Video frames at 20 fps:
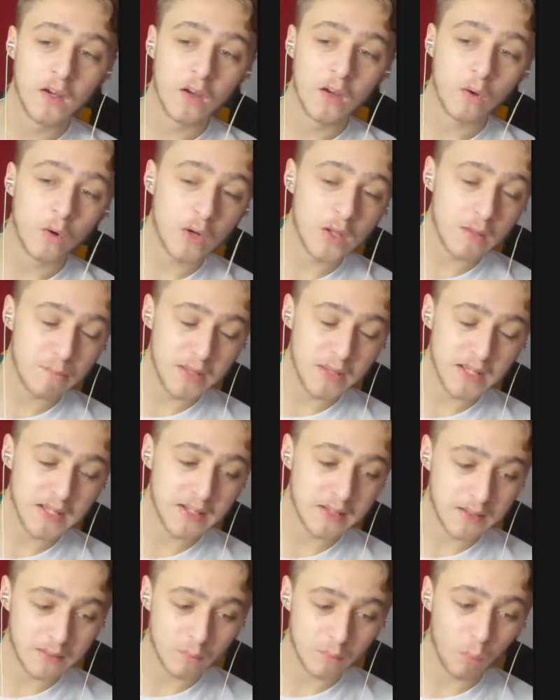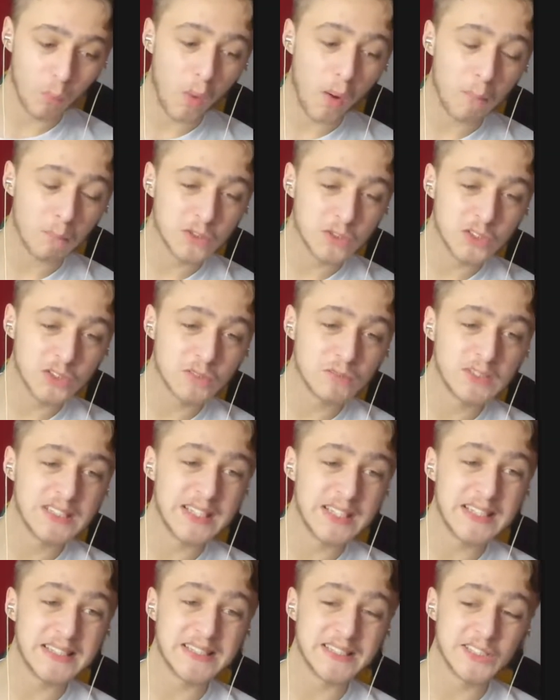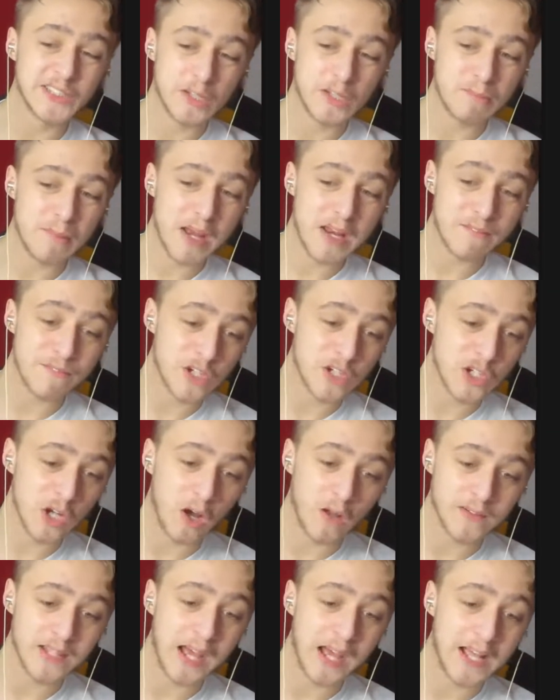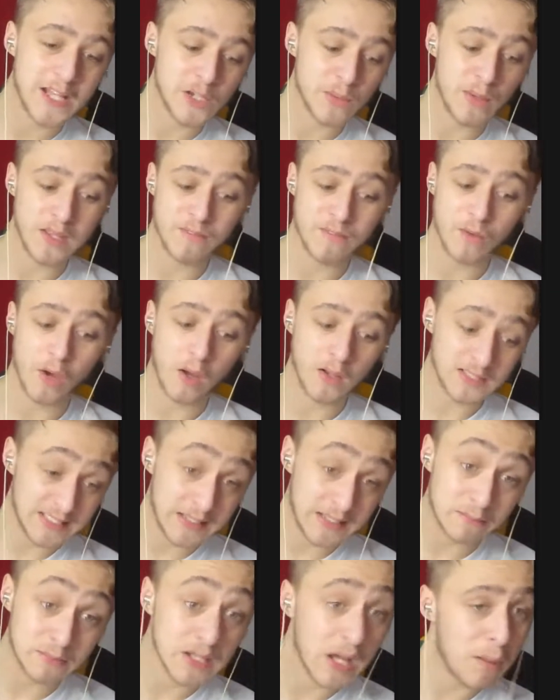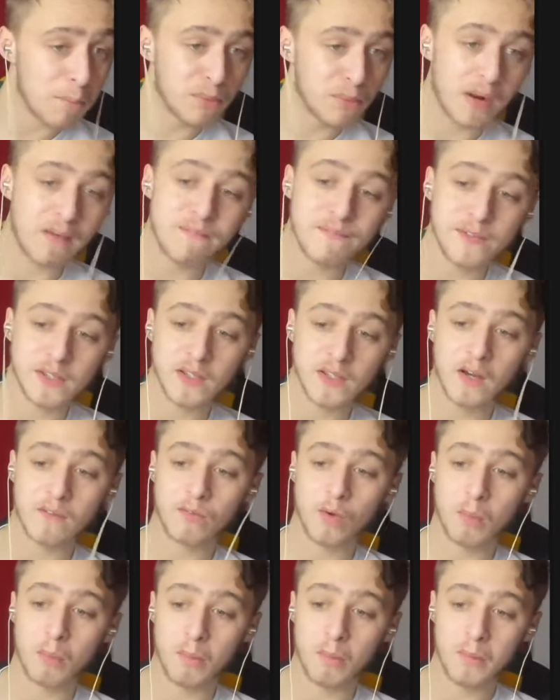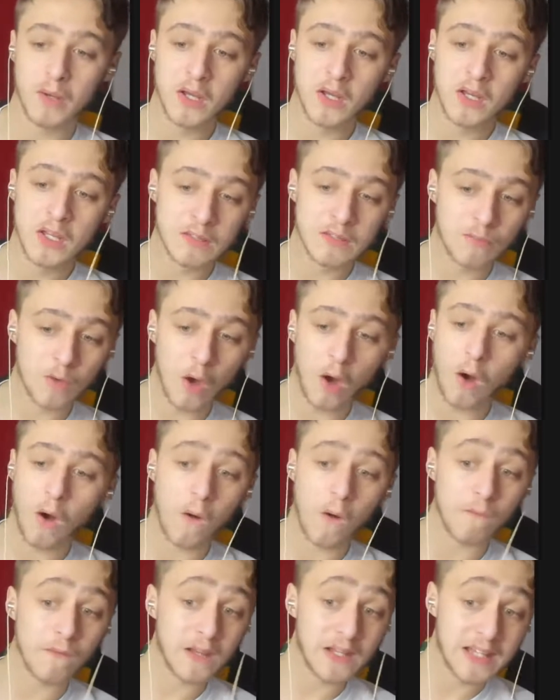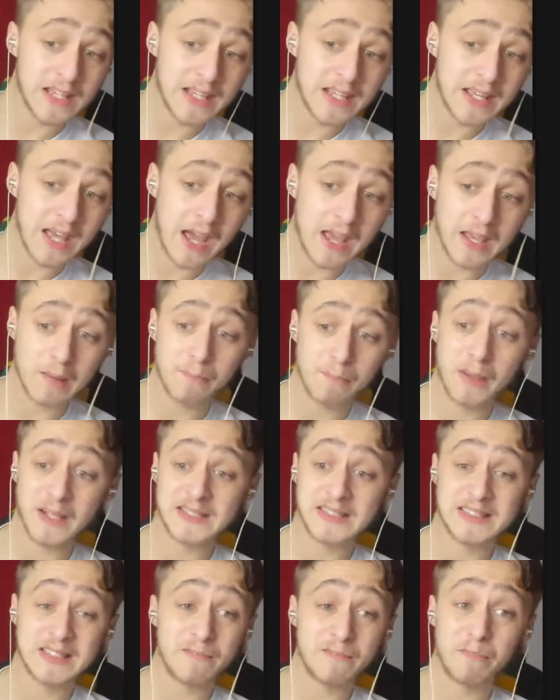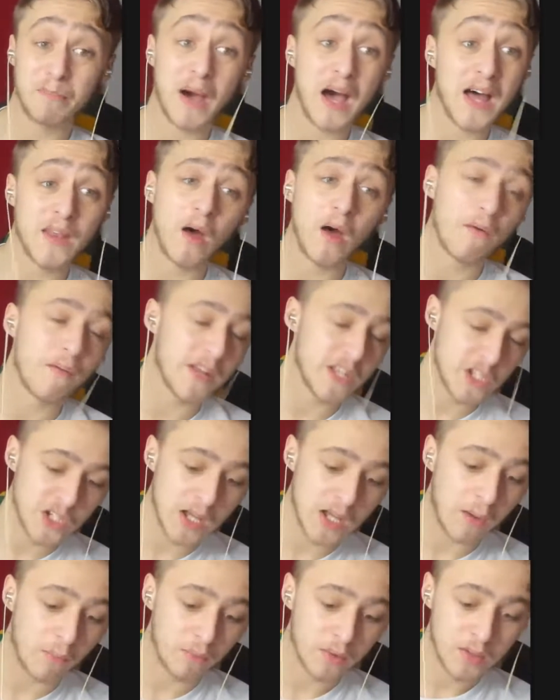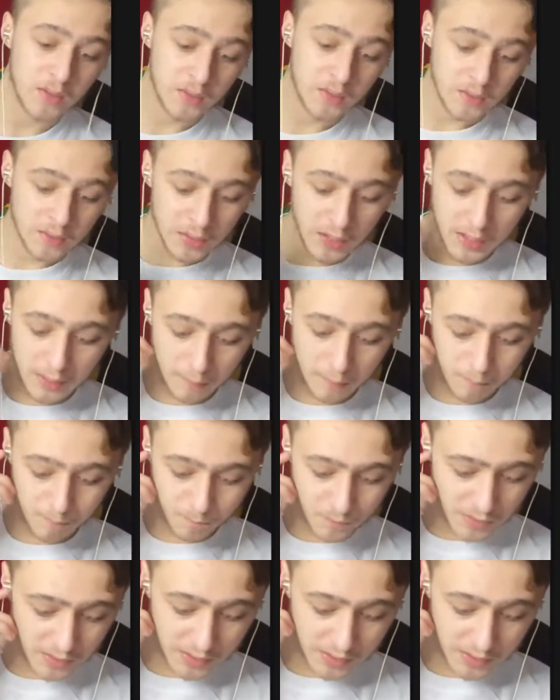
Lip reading: Could it be that one season too many for Sean Dyche when you've got teams like Brentford that have come up? You've got all the league getting competitive, bar Norwich now, and